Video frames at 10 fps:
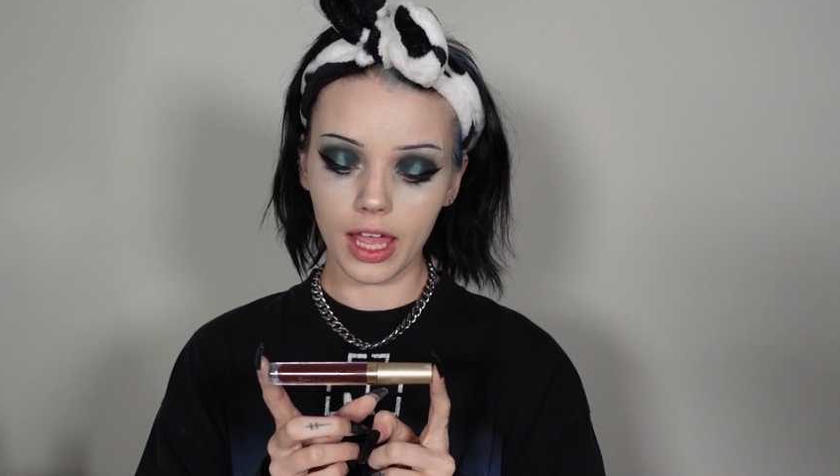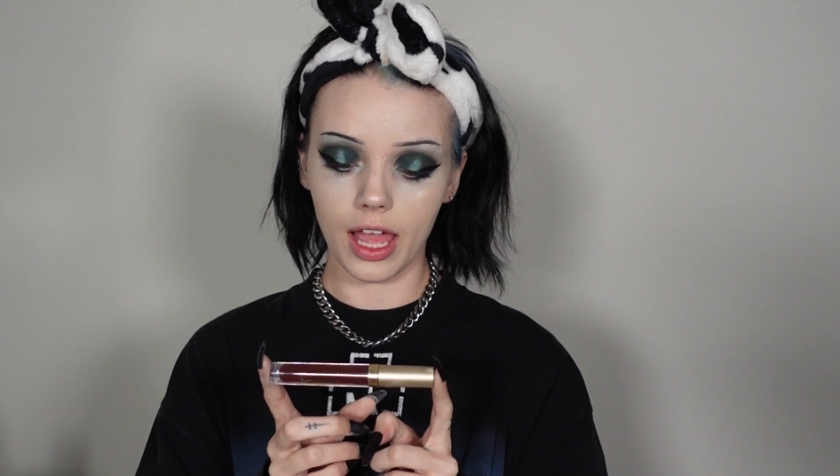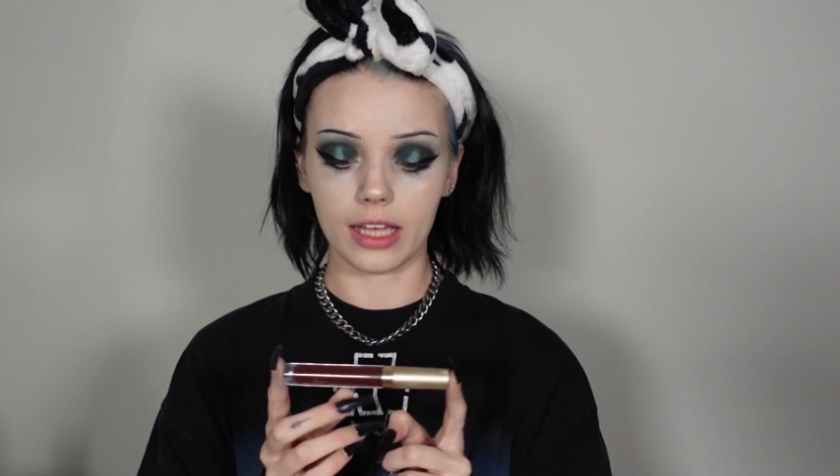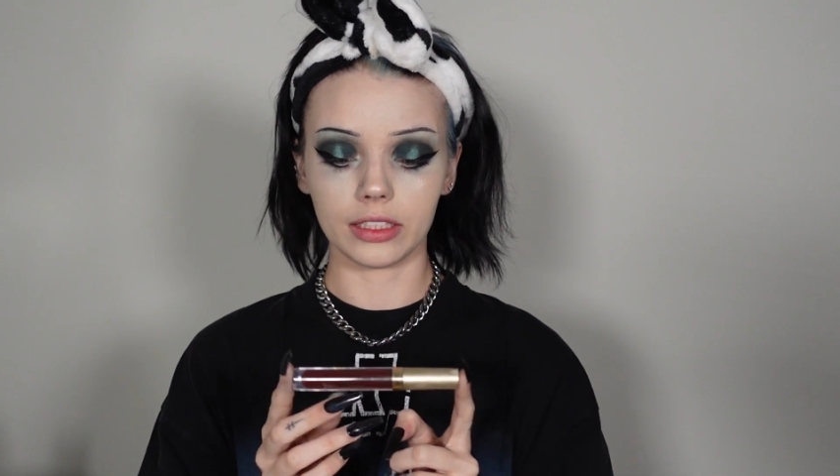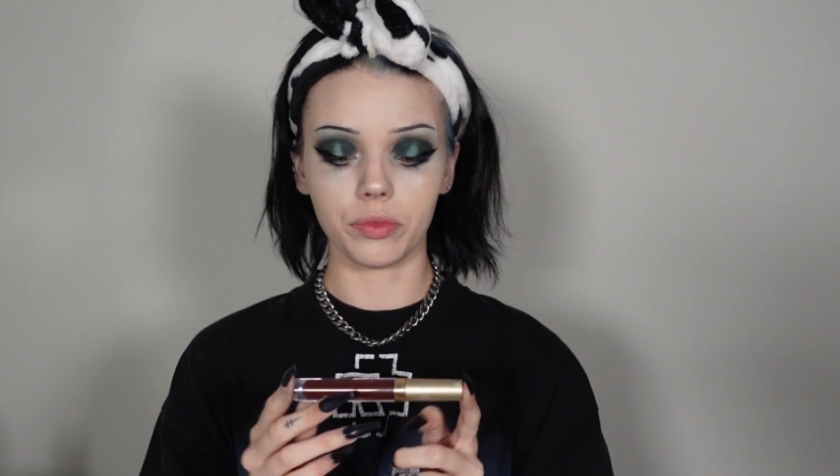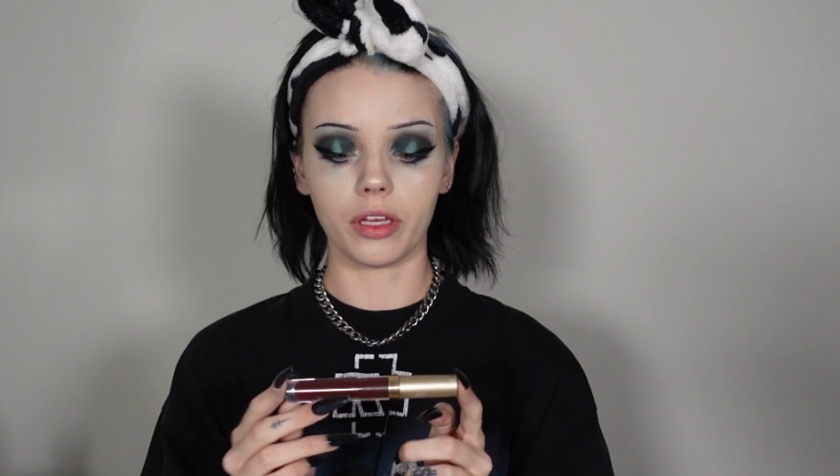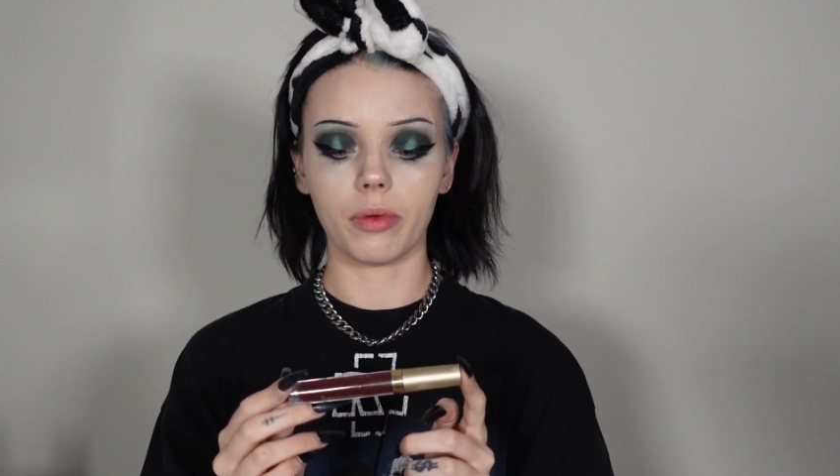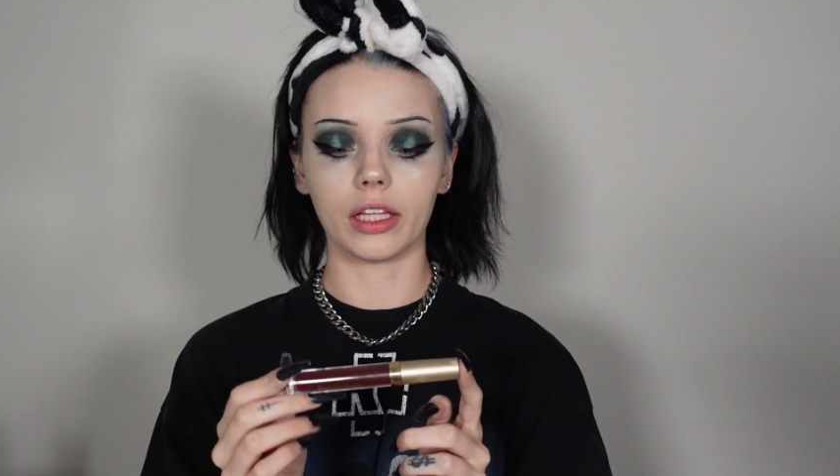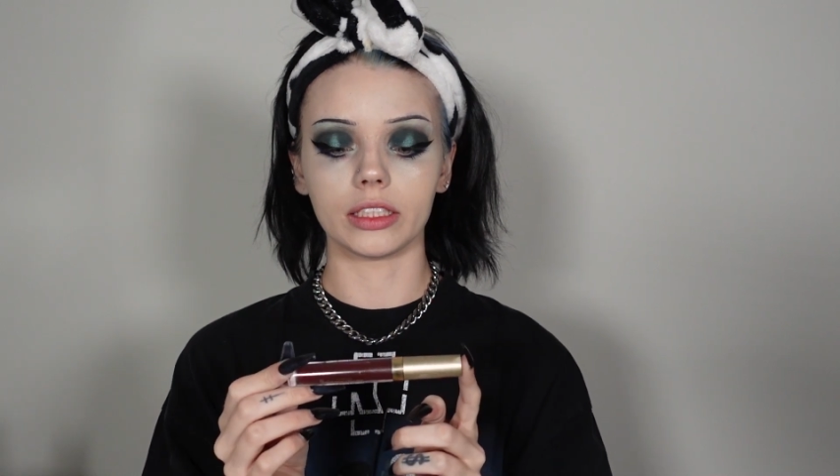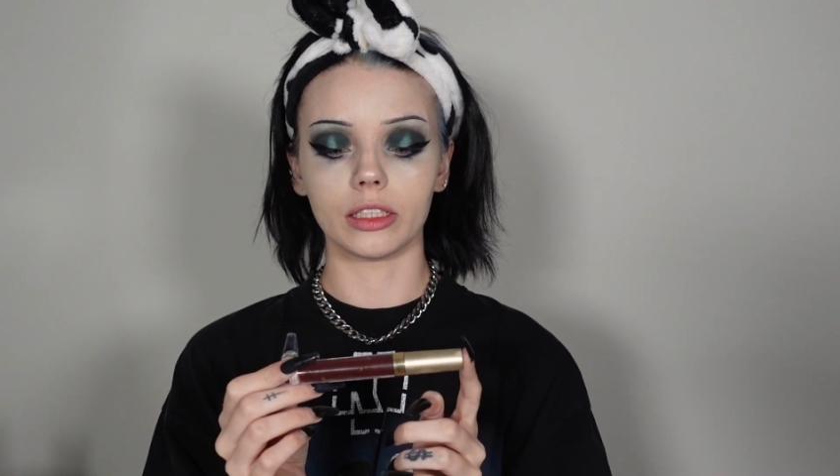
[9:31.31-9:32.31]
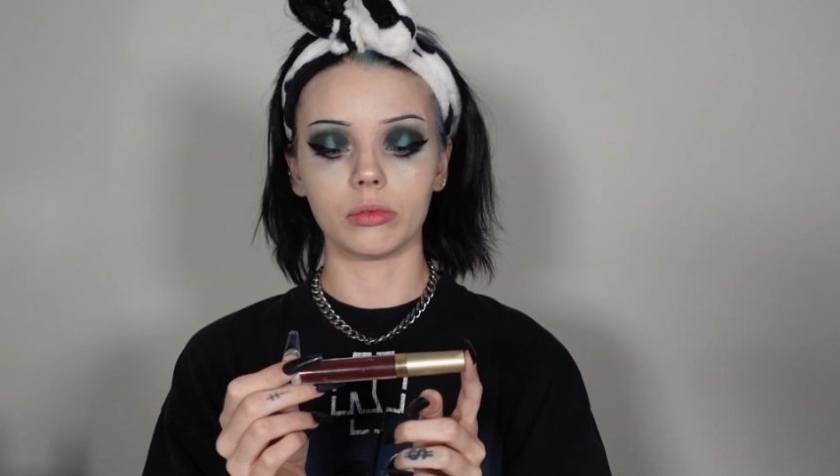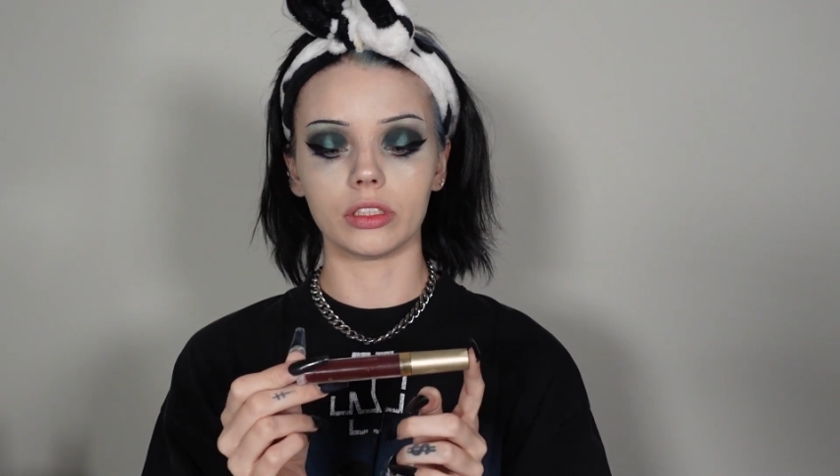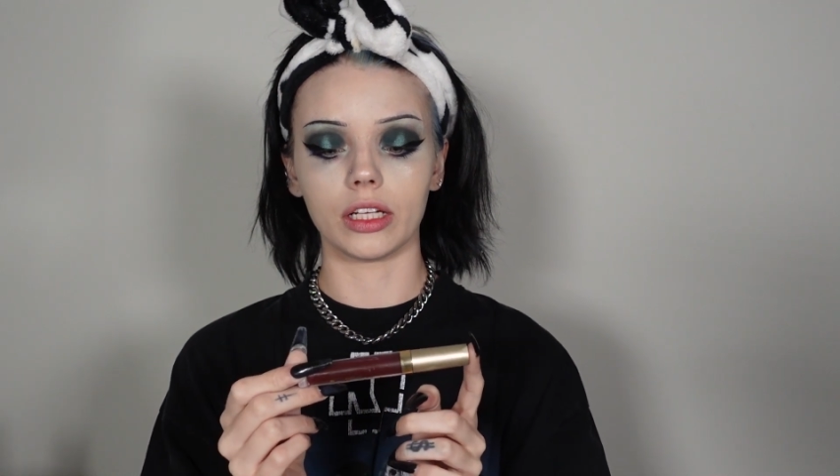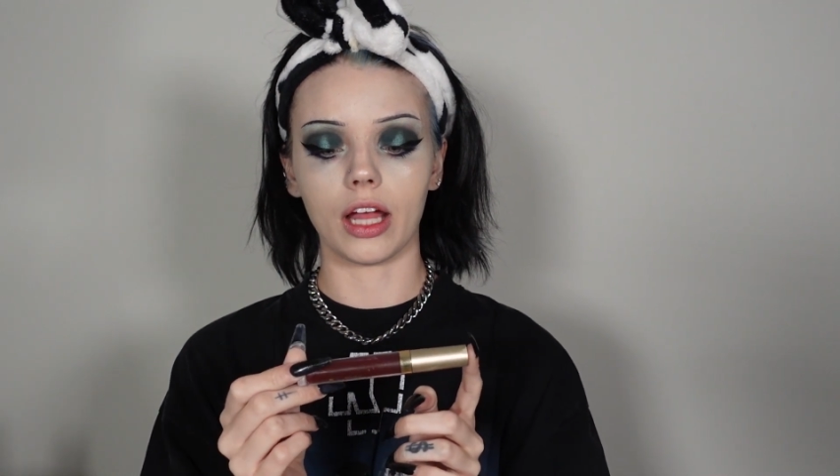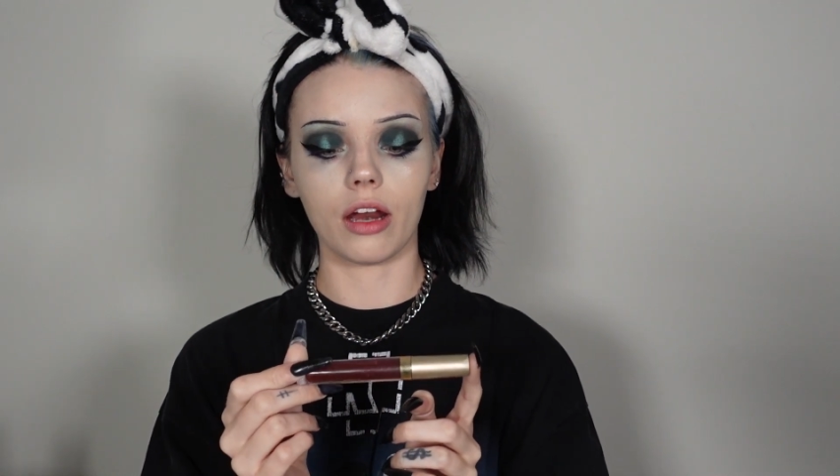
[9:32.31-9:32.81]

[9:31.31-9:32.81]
asked me about this lipstick.